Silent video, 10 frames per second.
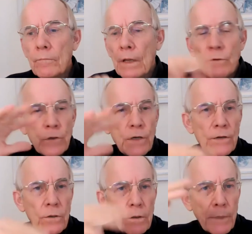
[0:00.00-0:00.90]

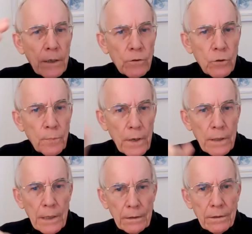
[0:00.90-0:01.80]
suggestion about a new
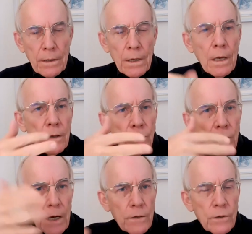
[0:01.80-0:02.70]
product, a
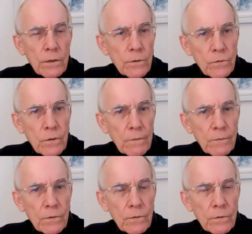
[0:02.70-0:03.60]
change in your
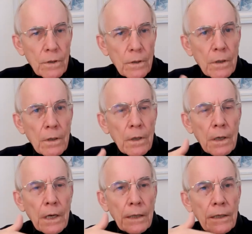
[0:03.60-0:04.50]
service.
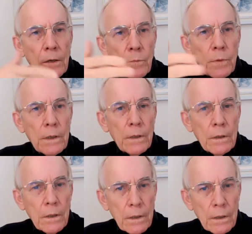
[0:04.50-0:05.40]
It can be
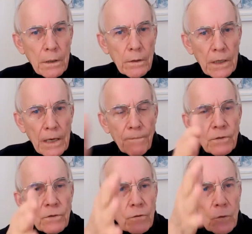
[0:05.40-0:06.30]
the
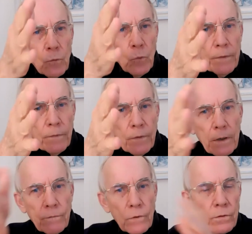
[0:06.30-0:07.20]
emphasis on one
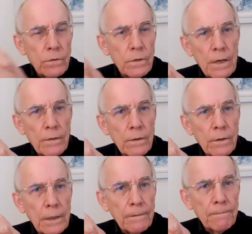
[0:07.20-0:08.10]
thing versus another
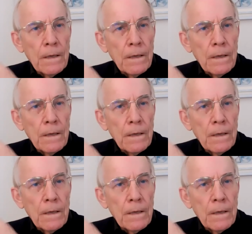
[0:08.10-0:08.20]
thing.